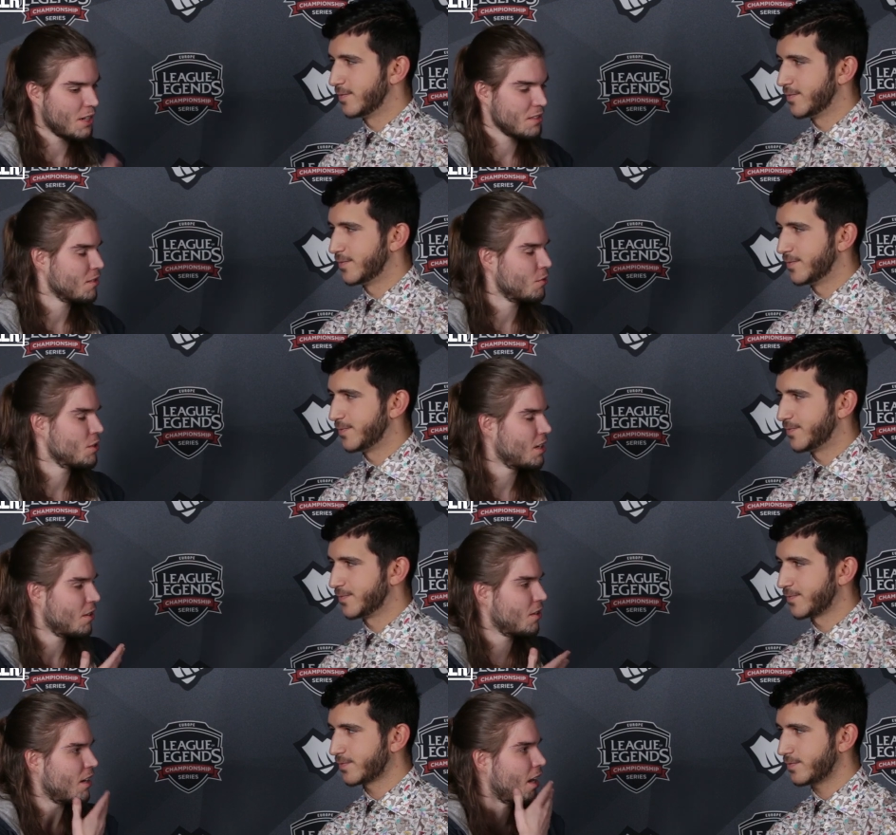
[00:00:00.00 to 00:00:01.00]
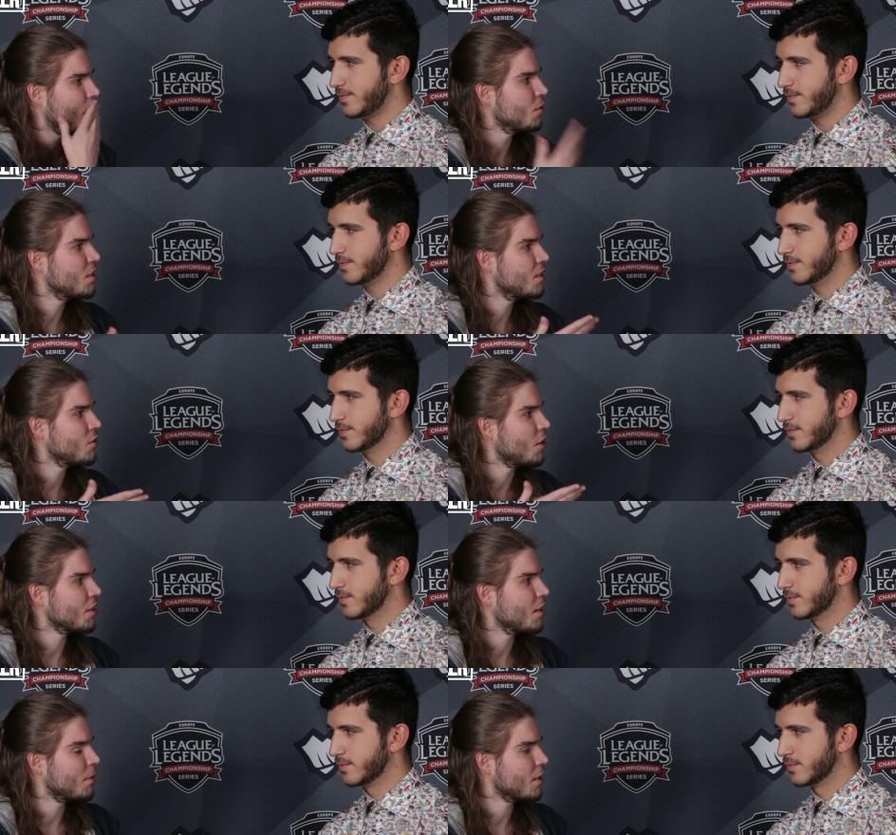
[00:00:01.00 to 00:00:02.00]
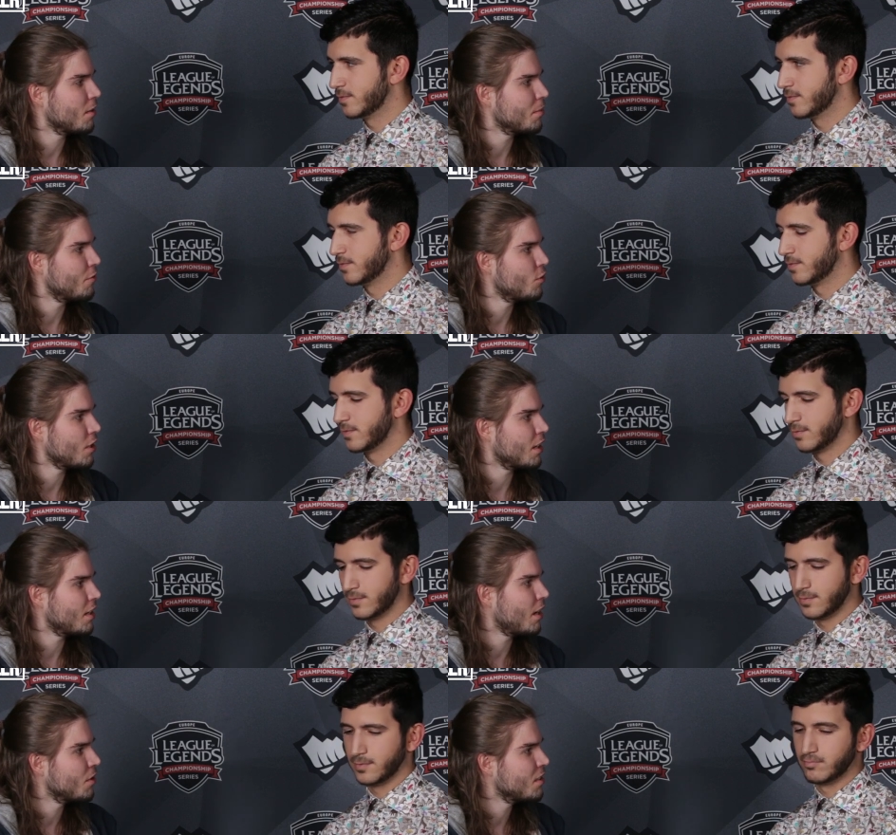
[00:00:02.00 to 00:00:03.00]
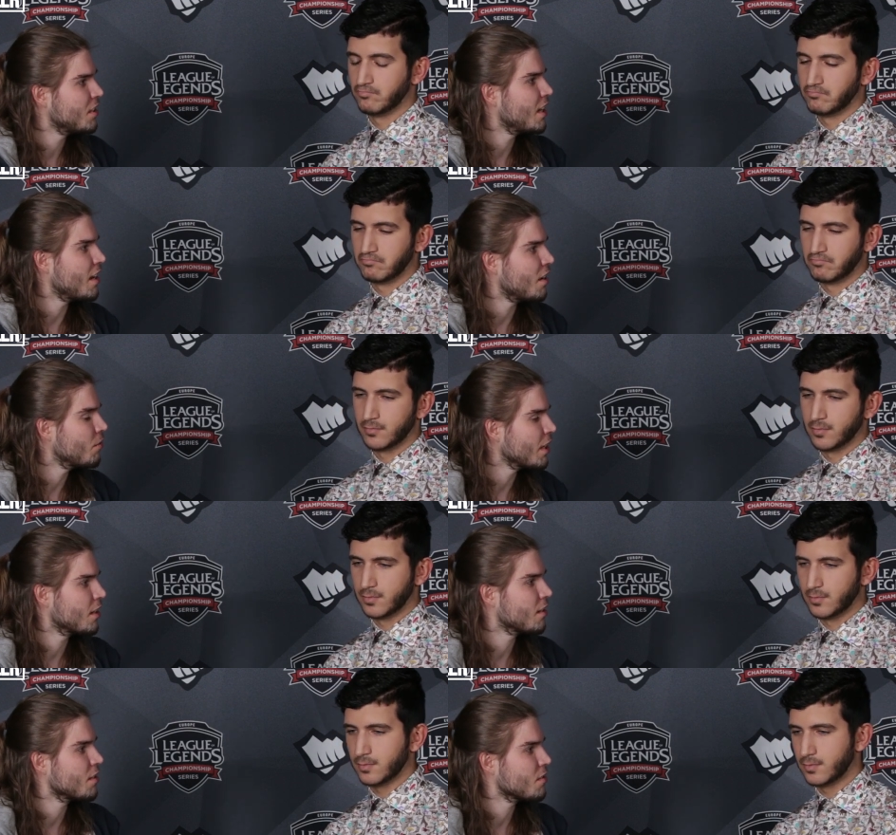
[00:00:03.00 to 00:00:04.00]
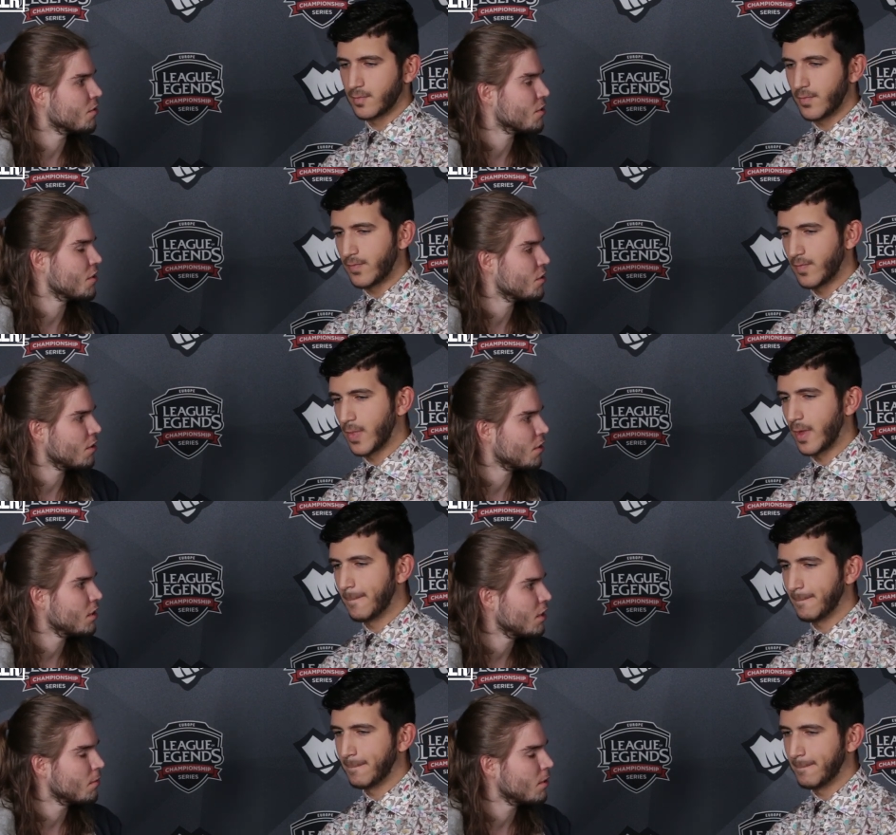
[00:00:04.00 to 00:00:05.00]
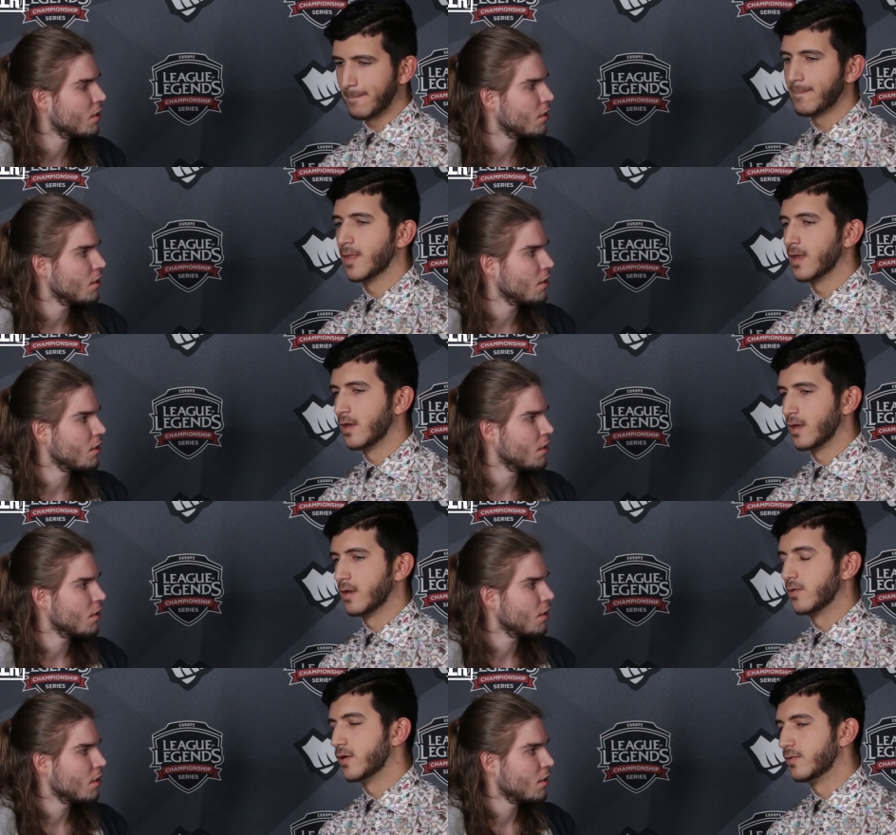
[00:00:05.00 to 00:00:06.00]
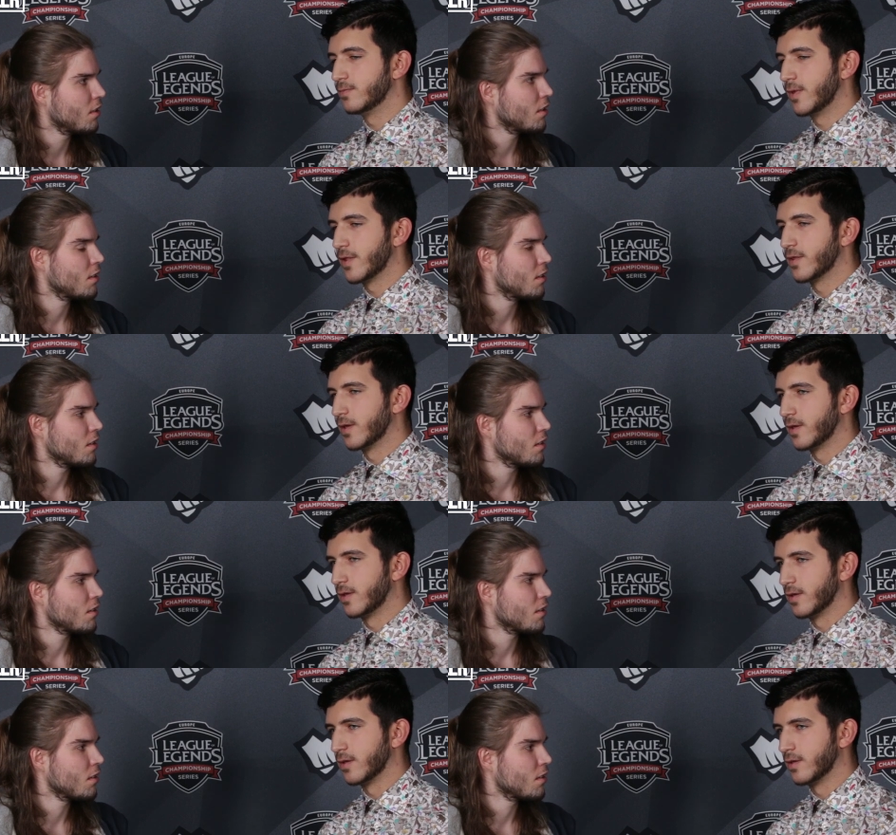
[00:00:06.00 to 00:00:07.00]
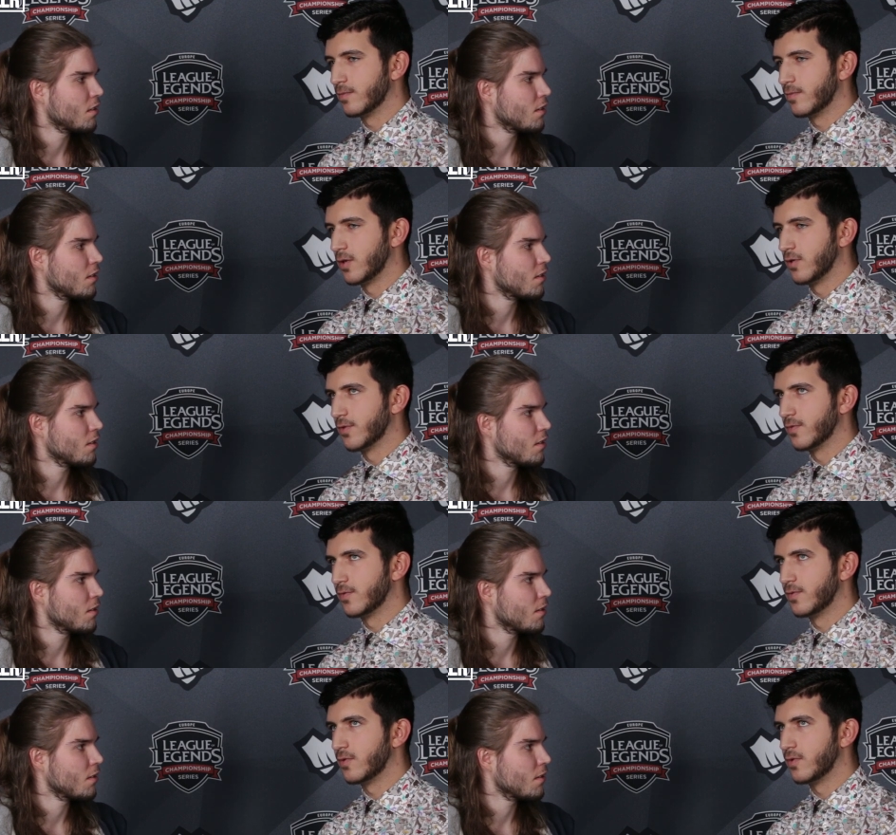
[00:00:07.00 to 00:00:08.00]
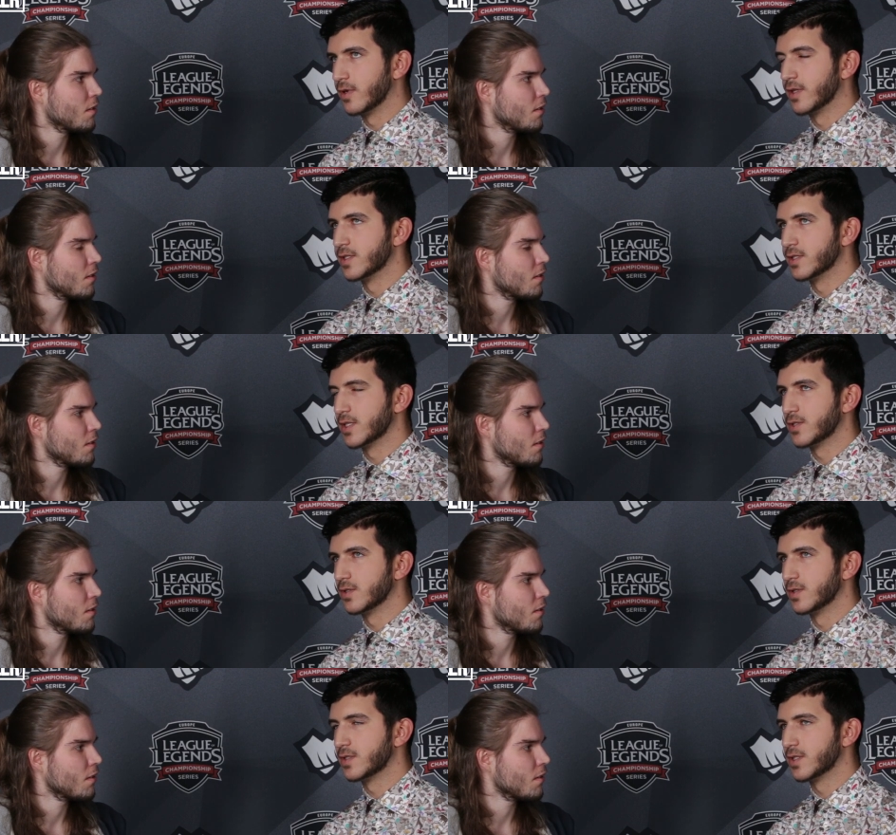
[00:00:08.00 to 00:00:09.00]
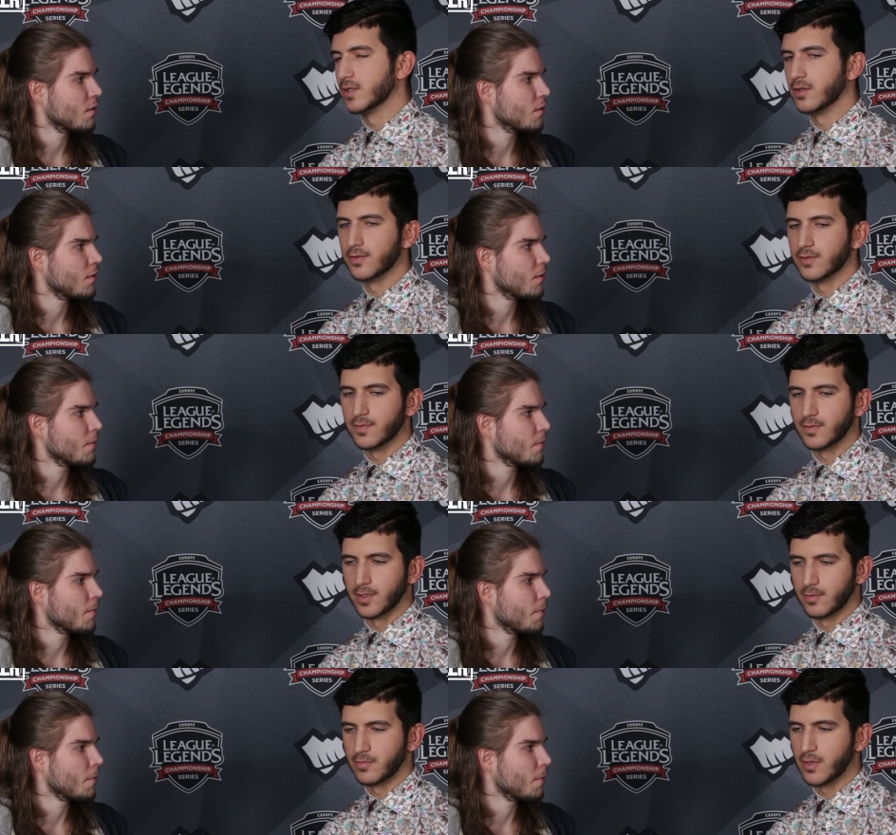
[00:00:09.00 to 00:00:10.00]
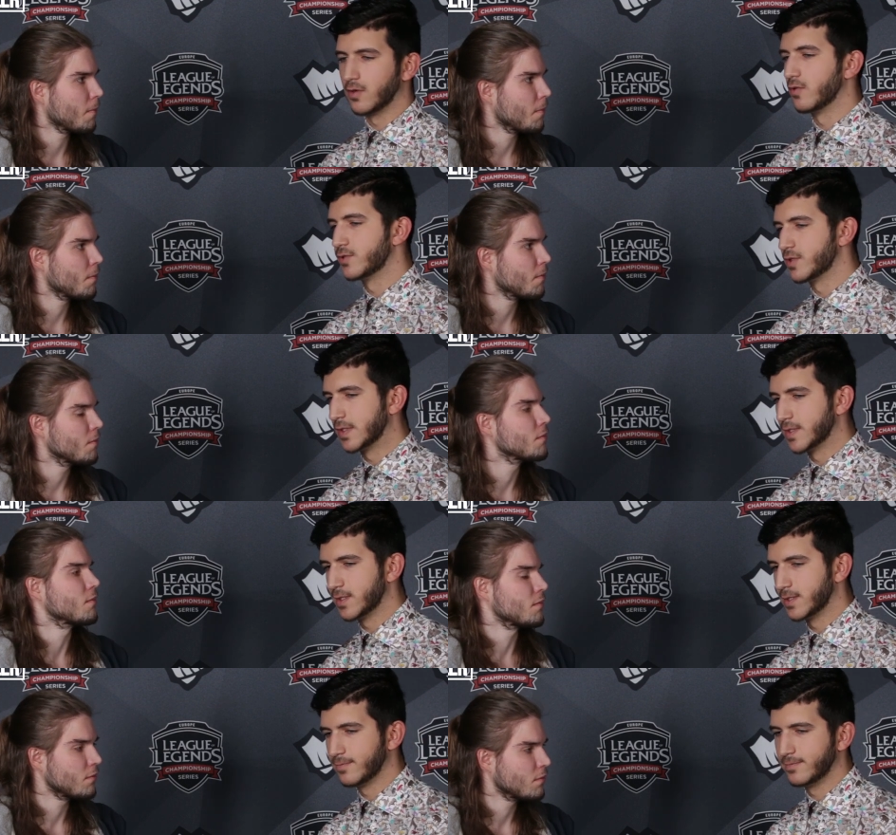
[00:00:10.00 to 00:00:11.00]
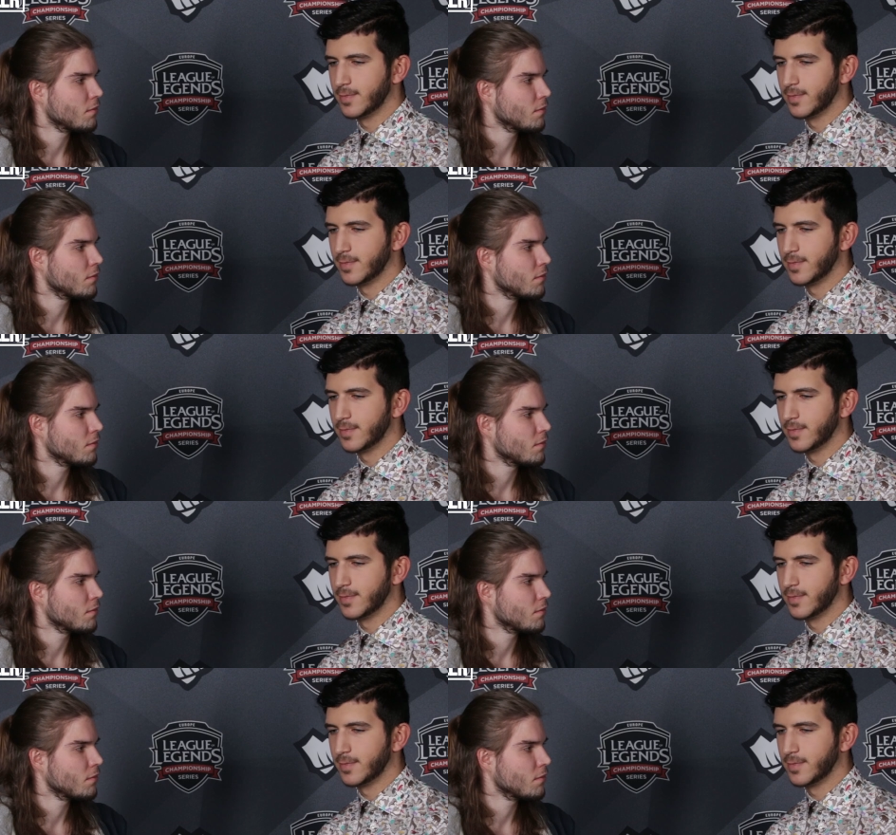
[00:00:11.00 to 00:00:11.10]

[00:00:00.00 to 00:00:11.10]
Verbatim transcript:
Speaker 1: to ask the question: How how did he not get picked up beforehand? How did he get unrecognized for such a long time?
Speaker 2: Well, I think uh, a lot of organizations and a lot of uh, coaches